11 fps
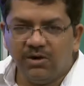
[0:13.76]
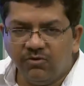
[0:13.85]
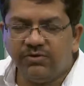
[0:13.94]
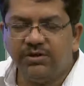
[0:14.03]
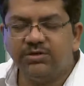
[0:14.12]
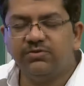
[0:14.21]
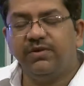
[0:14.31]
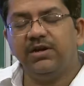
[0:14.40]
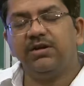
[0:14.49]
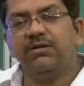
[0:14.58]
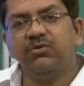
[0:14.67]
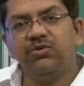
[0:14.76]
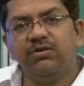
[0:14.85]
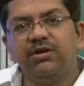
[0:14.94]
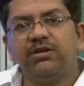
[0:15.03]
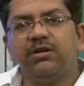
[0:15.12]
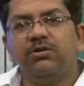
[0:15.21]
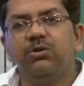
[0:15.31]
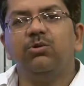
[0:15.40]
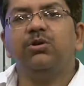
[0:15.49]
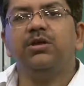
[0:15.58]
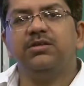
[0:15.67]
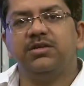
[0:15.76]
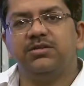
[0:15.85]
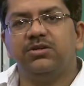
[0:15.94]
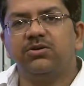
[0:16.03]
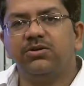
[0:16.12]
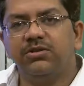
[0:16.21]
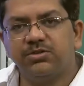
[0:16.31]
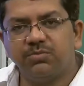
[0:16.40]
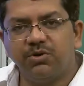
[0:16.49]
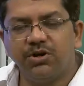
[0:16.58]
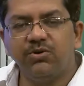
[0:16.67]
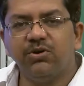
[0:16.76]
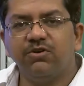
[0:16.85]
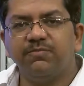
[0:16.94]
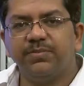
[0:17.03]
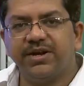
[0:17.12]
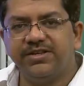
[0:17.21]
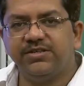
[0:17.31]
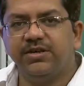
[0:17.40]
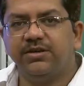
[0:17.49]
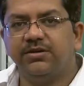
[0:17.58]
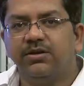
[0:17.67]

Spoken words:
friends, welcome to our concluding session on this module of pricing.